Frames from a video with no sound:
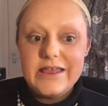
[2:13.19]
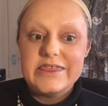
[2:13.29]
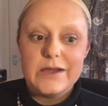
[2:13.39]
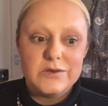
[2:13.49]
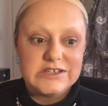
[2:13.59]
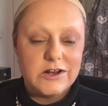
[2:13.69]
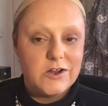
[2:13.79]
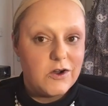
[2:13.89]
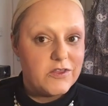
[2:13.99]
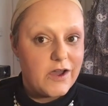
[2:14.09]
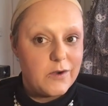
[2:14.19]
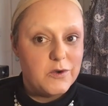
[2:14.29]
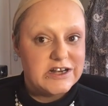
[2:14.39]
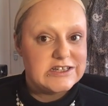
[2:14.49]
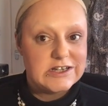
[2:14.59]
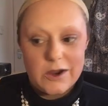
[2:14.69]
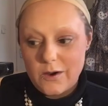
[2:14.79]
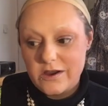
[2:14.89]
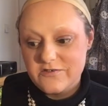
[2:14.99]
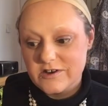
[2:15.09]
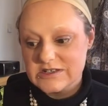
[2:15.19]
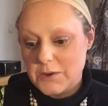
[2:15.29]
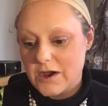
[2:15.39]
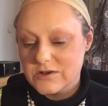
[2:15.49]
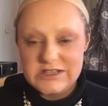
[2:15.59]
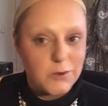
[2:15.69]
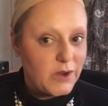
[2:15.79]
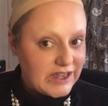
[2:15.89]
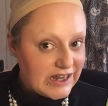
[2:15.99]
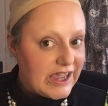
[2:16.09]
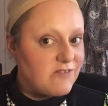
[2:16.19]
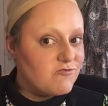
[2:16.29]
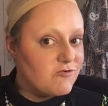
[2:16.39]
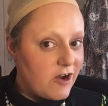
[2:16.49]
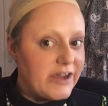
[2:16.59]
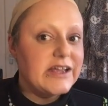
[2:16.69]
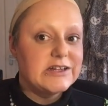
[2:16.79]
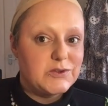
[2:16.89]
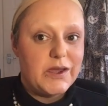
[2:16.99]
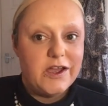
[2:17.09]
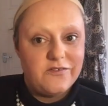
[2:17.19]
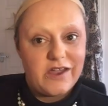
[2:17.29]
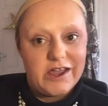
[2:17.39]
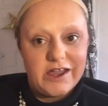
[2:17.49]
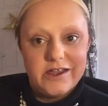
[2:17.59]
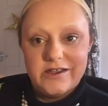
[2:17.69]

There was a lot that I wanted to go over as well. So we're going to get right into it over here.